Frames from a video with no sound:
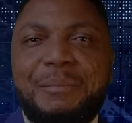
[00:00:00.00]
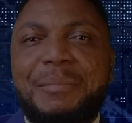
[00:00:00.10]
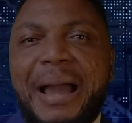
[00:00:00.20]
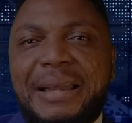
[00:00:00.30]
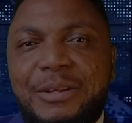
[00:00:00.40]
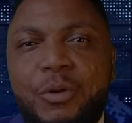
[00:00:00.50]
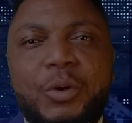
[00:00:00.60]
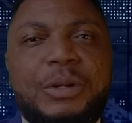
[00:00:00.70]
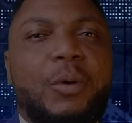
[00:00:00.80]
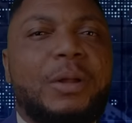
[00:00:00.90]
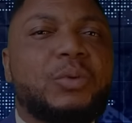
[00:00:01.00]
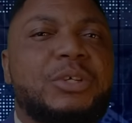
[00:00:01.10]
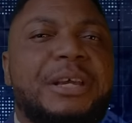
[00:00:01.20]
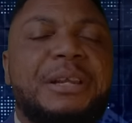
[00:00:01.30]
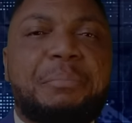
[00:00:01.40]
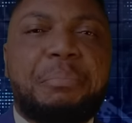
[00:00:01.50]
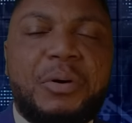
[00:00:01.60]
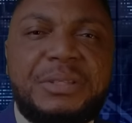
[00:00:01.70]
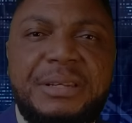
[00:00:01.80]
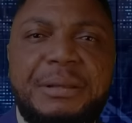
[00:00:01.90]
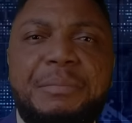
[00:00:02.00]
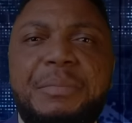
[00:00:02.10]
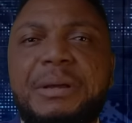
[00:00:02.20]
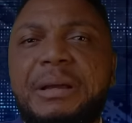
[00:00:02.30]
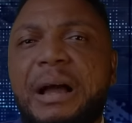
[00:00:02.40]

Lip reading: money or they want to share the post in the